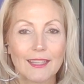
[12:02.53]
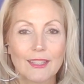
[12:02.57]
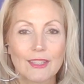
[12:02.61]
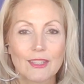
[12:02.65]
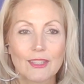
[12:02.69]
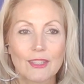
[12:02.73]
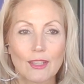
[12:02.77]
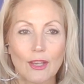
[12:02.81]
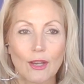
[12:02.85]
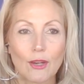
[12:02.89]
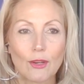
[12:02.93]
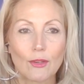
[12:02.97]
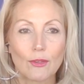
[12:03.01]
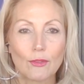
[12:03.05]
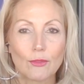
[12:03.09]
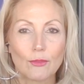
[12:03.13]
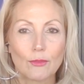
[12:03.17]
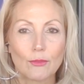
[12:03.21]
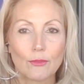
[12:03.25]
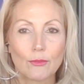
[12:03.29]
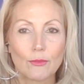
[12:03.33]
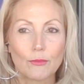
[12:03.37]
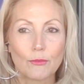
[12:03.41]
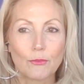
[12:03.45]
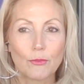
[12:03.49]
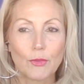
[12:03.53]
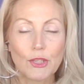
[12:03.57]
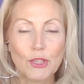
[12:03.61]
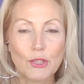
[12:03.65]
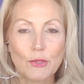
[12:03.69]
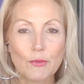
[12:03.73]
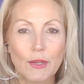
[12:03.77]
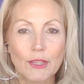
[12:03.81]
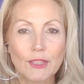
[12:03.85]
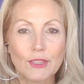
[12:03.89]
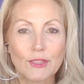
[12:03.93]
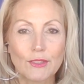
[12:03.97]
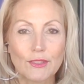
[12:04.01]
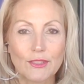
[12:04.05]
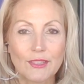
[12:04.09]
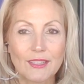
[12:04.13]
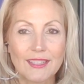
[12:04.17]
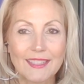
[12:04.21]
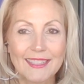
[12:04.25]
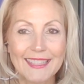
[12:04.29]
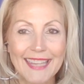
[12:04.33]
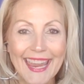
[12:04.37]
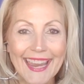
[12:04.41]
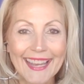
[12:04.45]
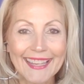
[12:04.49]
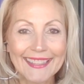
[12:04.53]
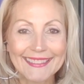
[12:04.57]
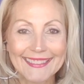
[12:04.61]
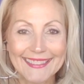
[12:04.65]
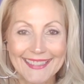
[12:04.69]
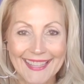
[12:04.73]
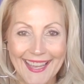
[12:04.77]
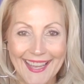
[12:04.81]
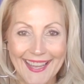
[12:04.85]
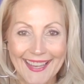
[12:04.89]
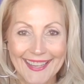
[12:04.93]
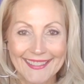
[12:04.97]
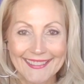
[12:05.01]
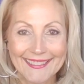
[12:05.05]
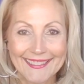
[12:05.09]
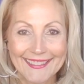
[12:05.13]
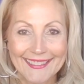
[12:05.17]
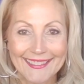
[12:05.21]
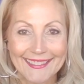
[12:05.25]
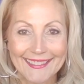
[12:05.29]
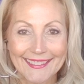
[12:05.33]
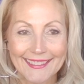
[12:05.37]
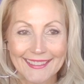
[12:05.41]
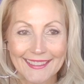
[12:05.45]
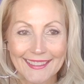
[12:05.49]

So when you understand that,